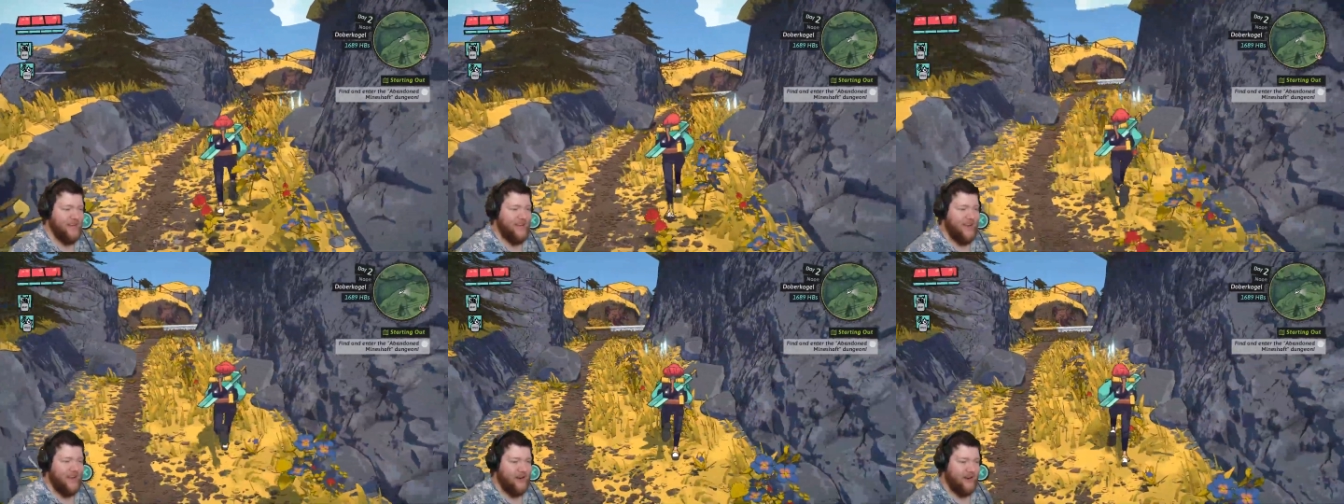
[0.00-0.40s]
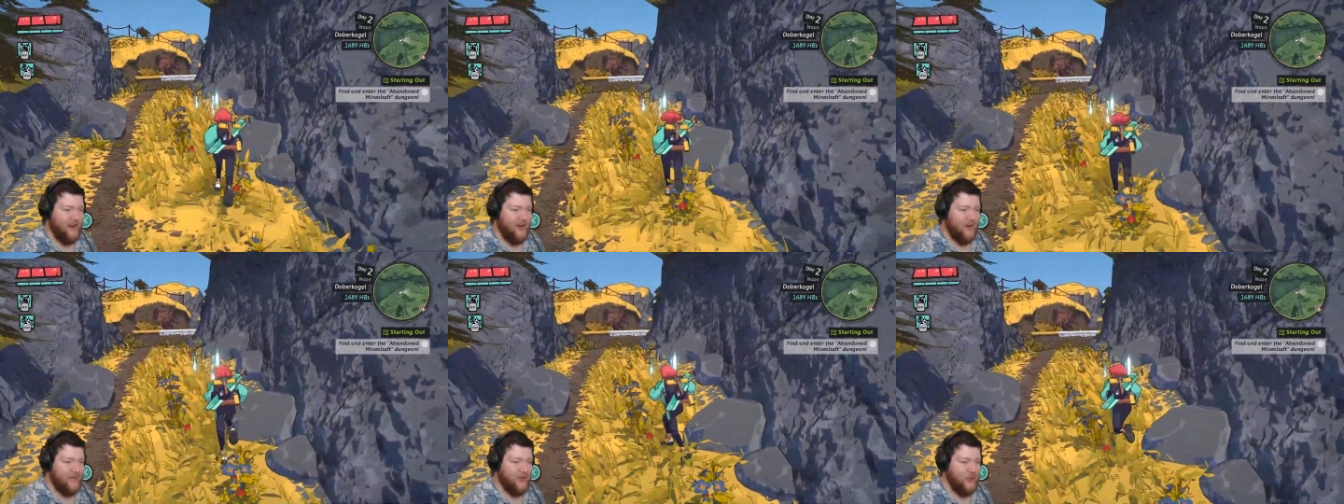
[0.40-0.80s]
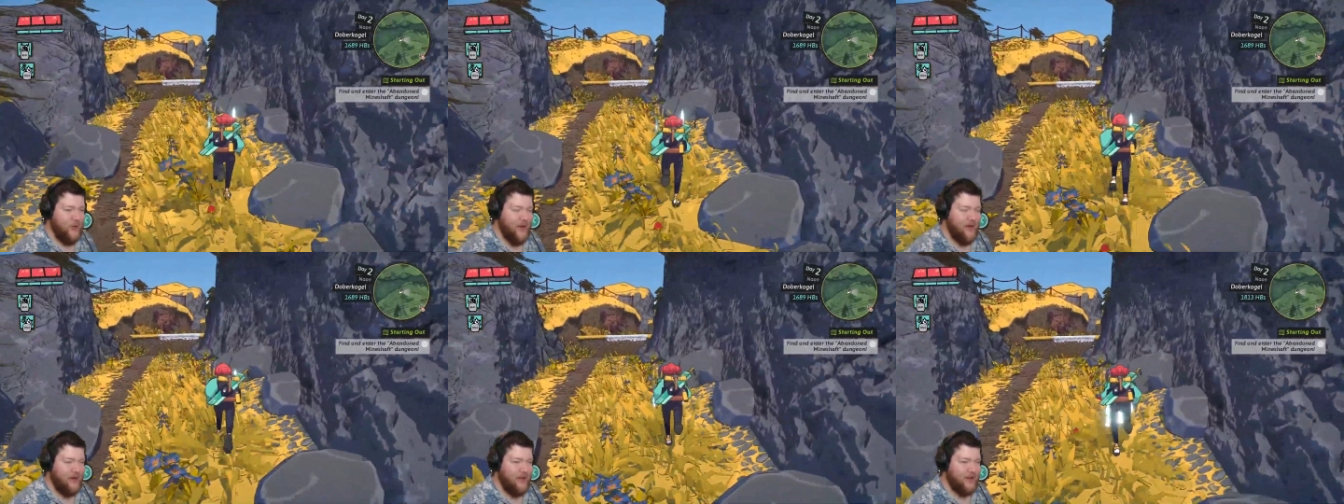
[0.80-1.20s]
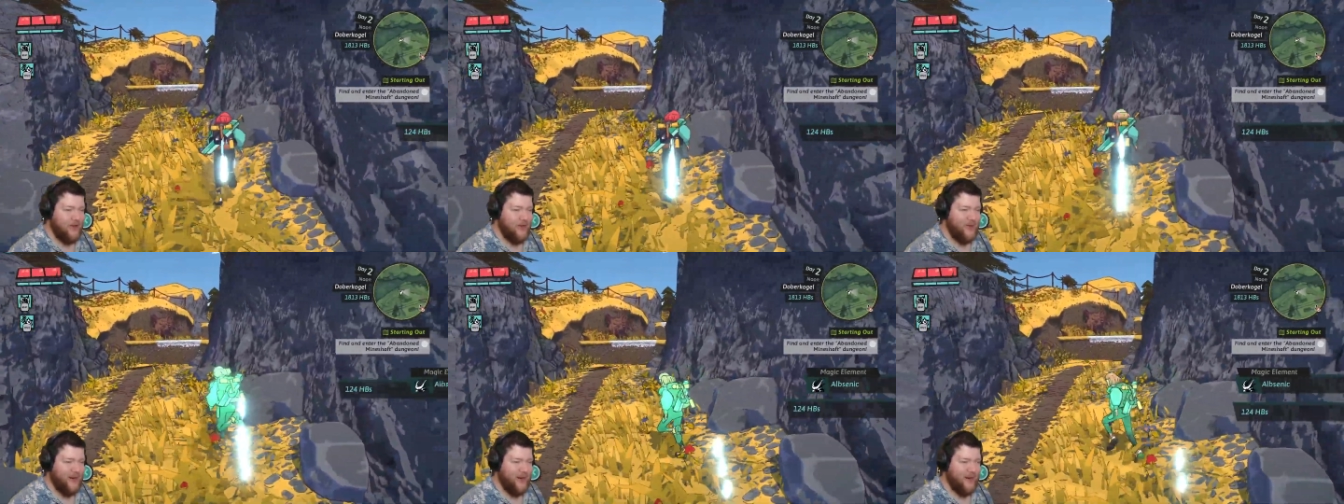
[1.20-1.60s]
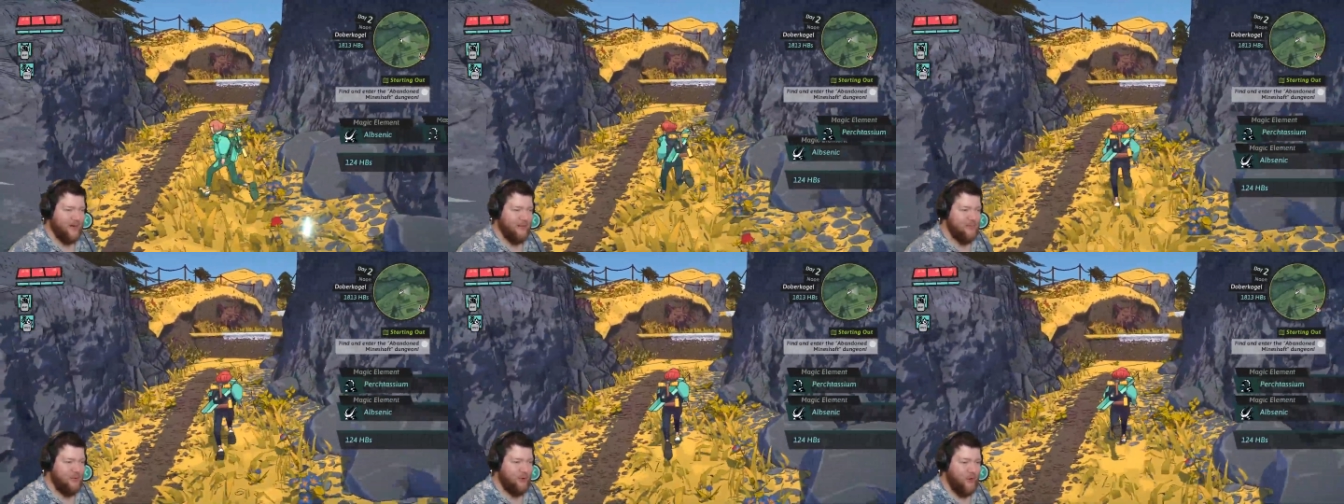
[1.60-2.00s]
I don't know. I'm too Elden
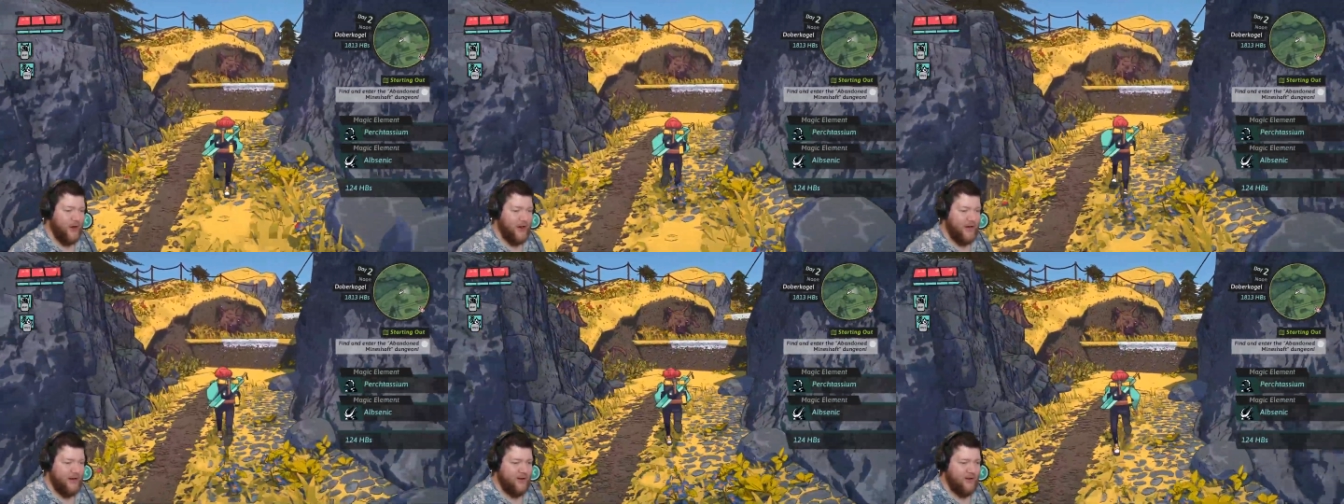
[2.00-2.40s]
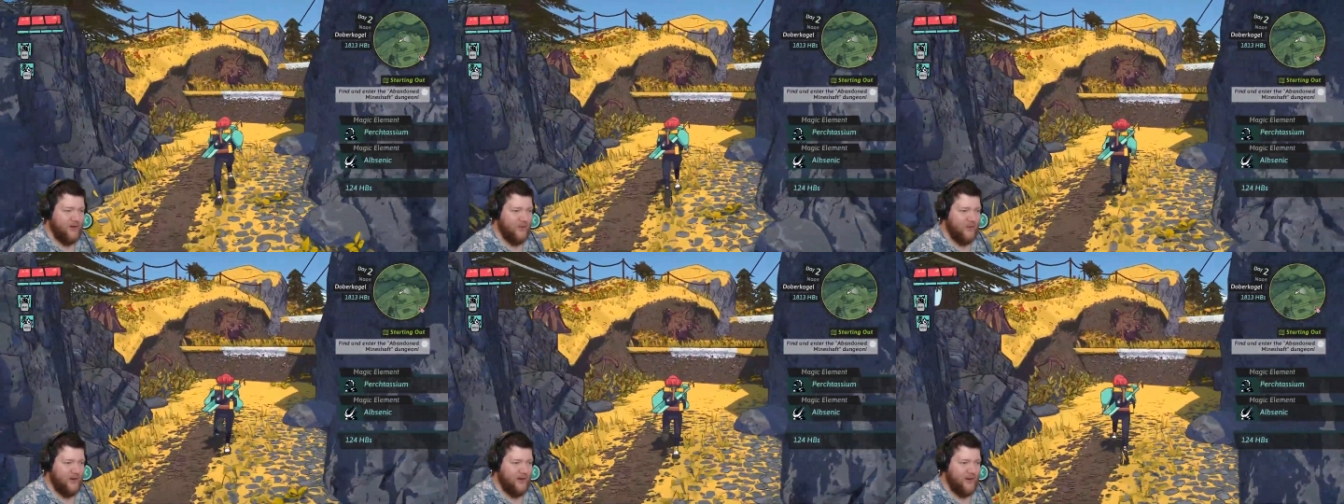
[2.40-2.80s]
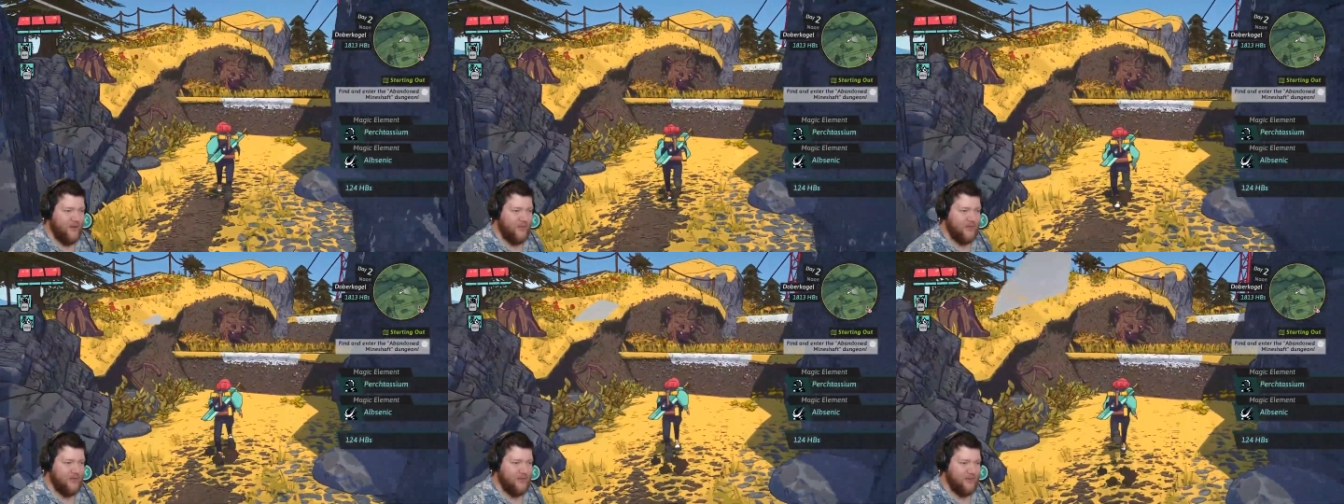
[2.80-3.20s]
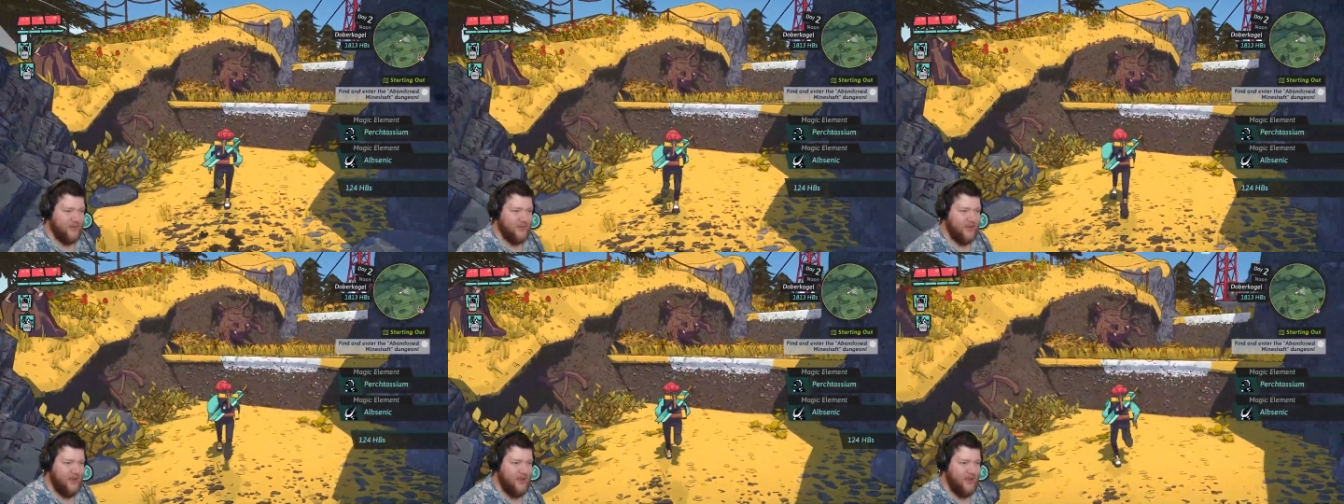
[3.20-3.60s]
Ring brained when it comes to this.